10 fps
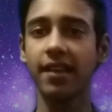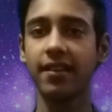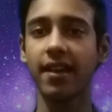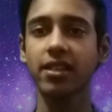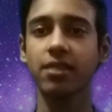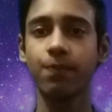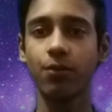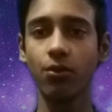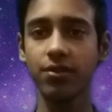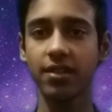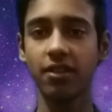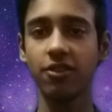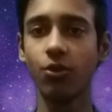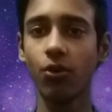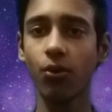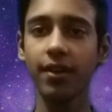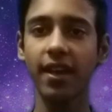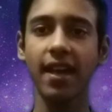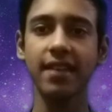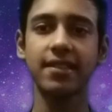the explosion known
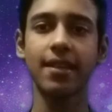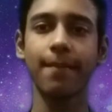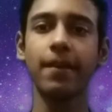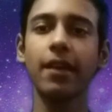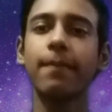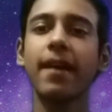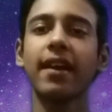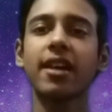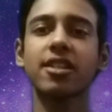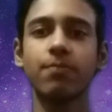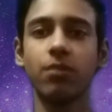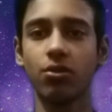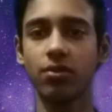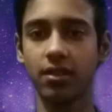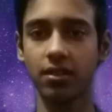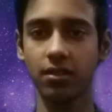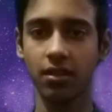as the Big Bang explosion.